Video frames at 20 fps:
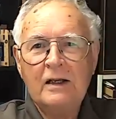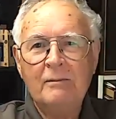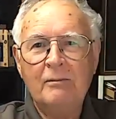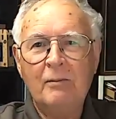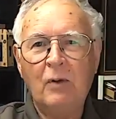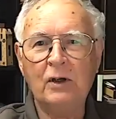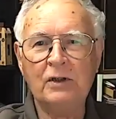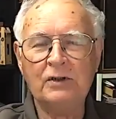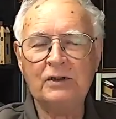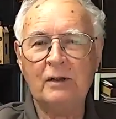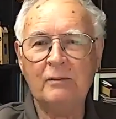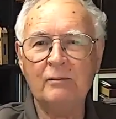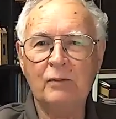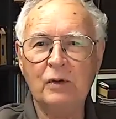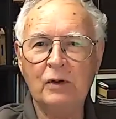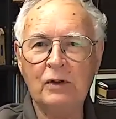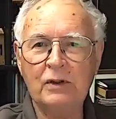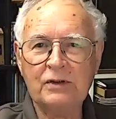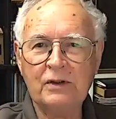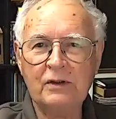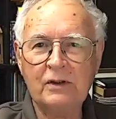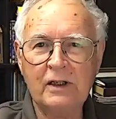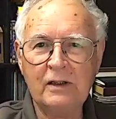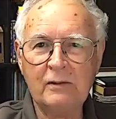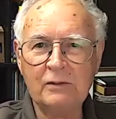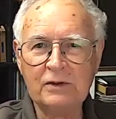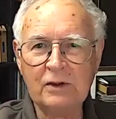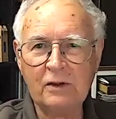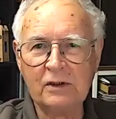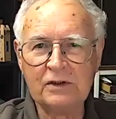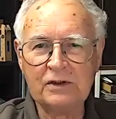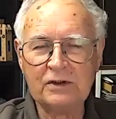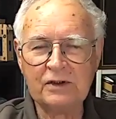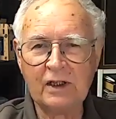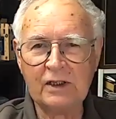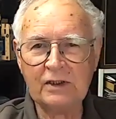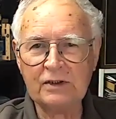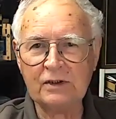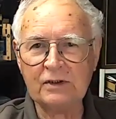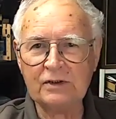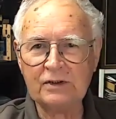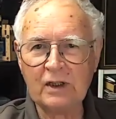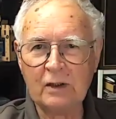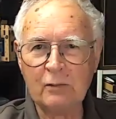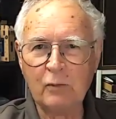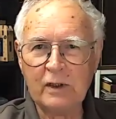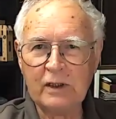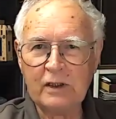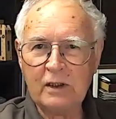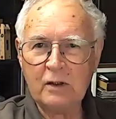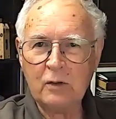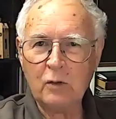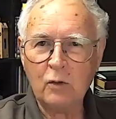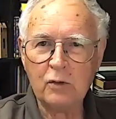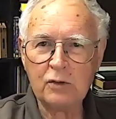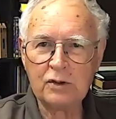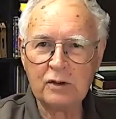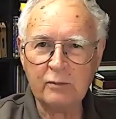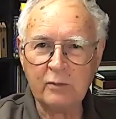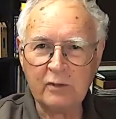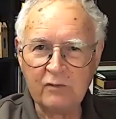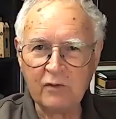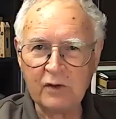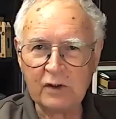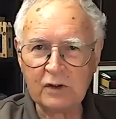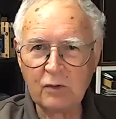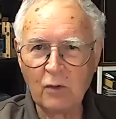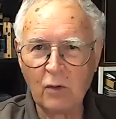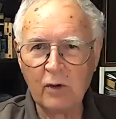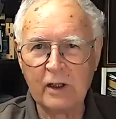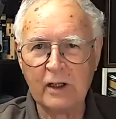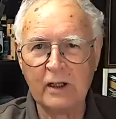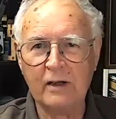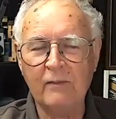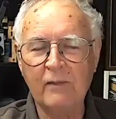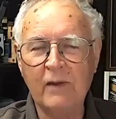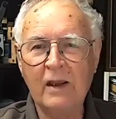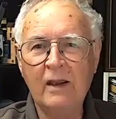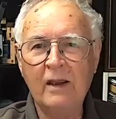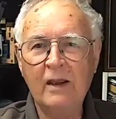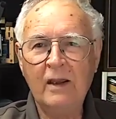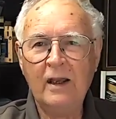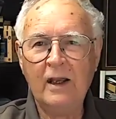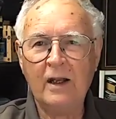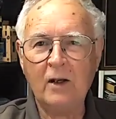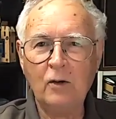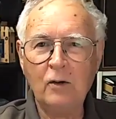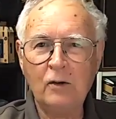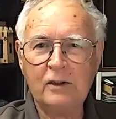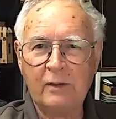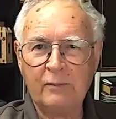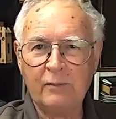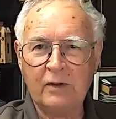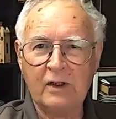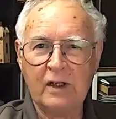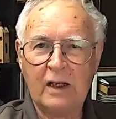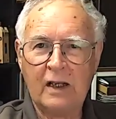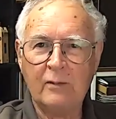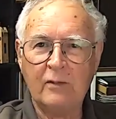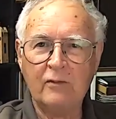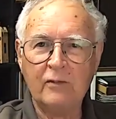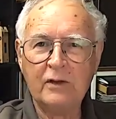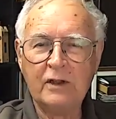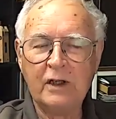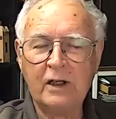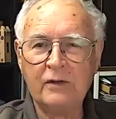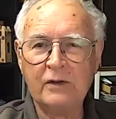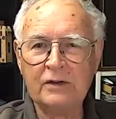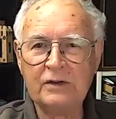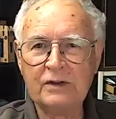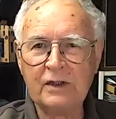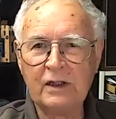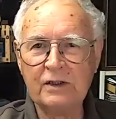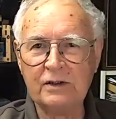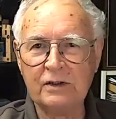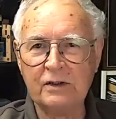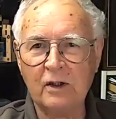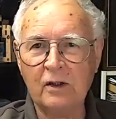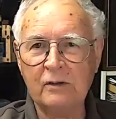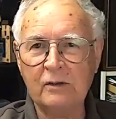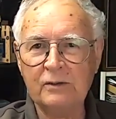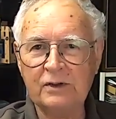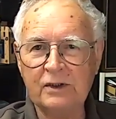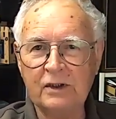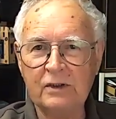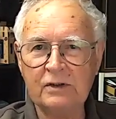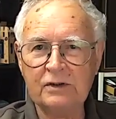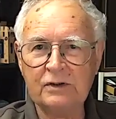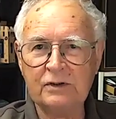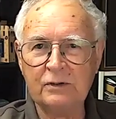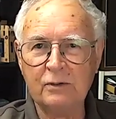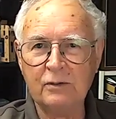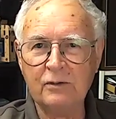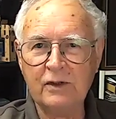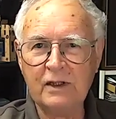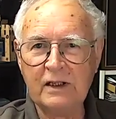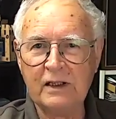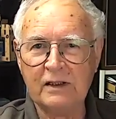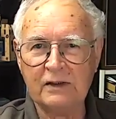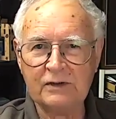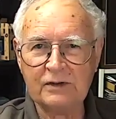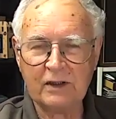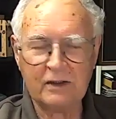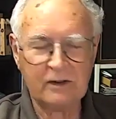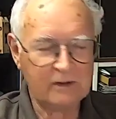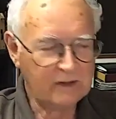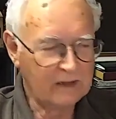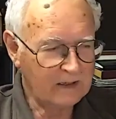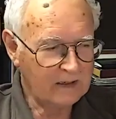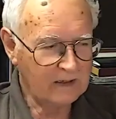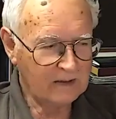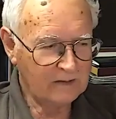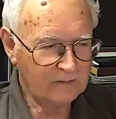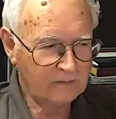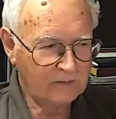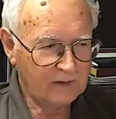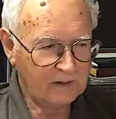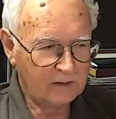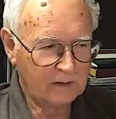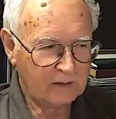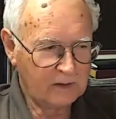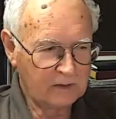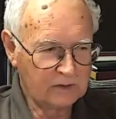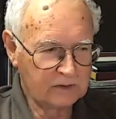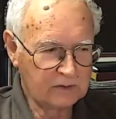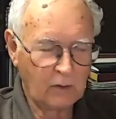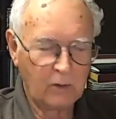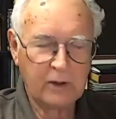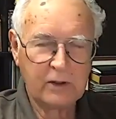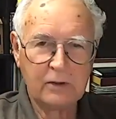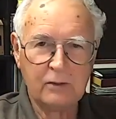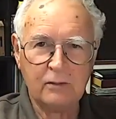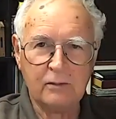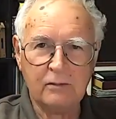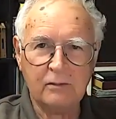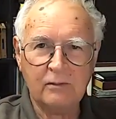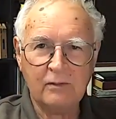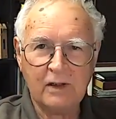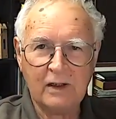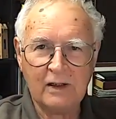by some person. He was on a station somewhere near Horsham in Victoria. And I looked up the name of it, and the station homestead is still there. So they're a historical